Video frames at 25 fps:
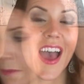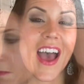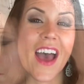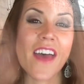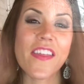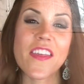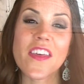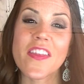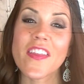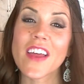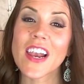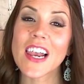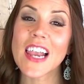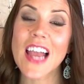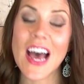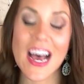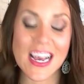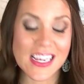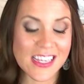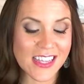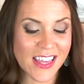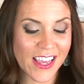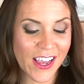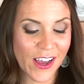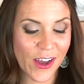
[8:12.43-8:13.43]
And then the
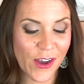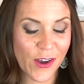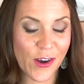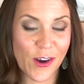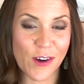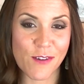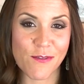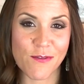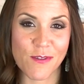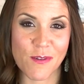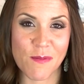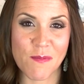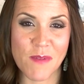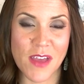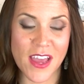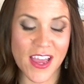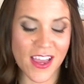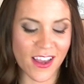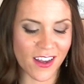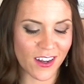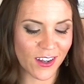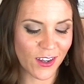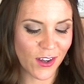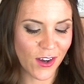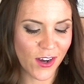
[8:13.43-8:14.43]
last thing I got from
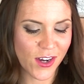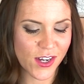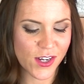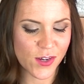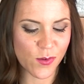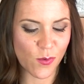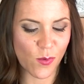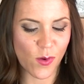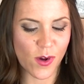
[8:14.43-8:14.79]
Inglot